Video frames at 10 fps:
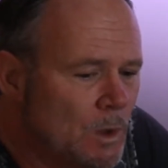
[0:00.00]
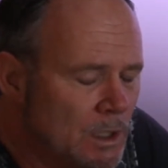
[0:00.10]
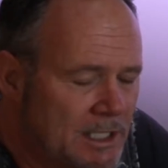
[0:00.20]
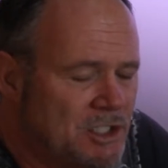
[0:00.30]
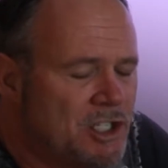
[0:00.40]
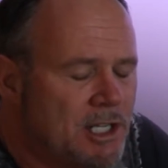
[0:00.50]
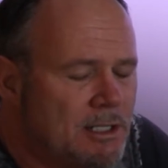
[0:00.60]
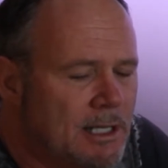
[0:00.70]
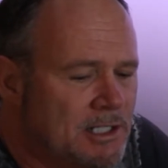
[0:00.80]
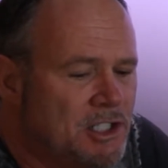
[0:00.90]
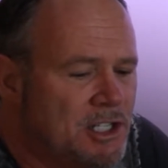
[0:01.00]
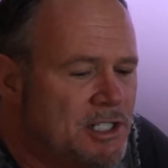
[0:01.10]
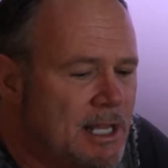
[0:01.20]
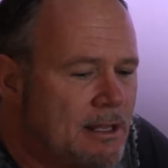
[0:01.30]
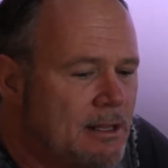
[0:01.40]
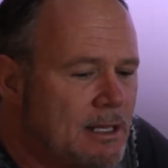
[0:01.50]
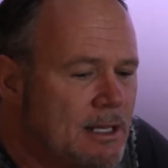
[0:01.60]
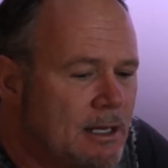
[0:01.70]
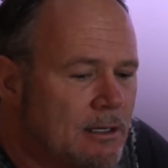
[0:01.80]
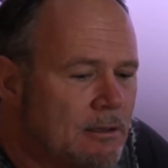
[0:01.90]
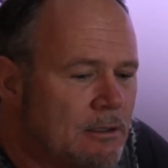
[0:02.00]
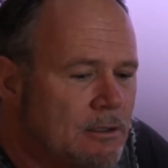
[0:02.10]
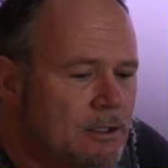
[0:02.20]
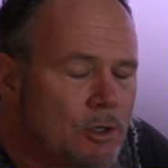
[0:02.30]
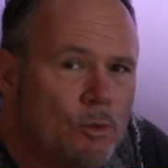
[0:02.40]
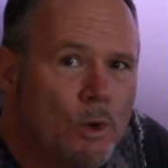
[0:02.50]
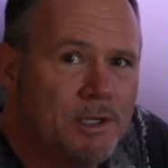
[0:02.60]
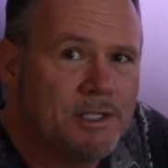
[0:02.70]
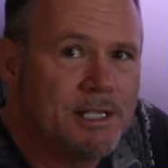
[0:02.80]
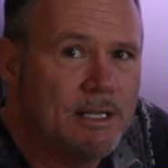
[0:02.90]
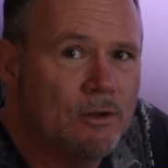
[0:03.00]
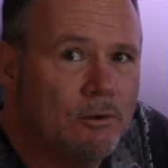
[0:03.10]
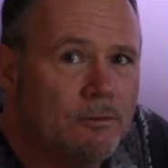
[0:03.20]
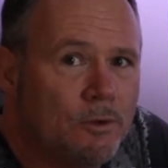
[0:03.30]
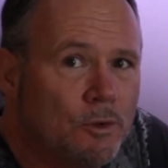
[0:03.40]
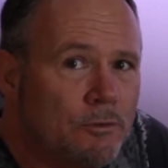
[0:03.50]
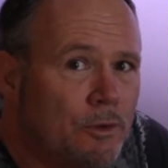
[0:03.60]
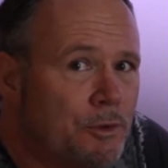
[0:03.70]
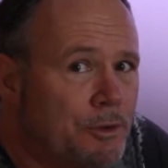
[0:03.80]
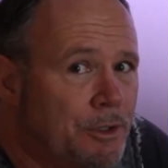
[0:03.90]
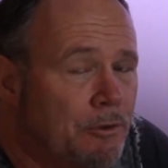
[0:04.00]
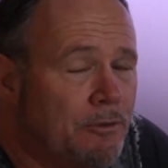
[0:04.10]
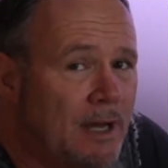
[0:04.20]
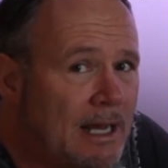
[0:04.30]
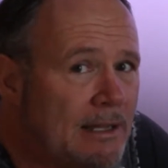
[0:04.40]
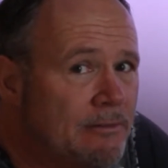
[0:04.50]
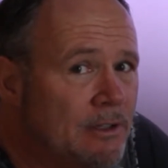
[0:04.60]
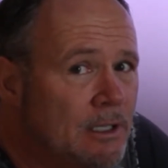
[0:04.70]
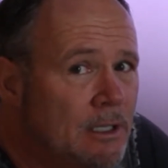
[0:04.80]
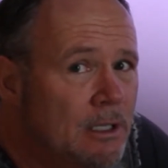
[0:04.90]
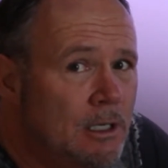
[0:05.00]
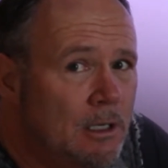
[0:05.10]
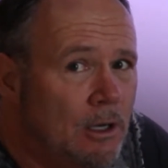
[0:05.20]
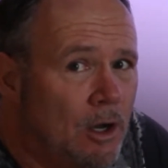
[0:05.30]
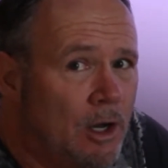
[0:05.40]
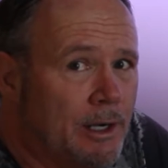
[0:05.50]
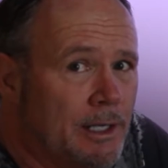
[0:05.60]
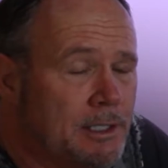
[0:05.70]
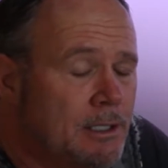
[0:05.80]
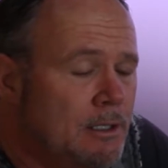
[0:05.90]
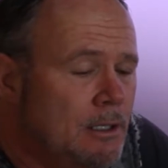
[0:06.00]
let's just say the one single Fluval 305 on it.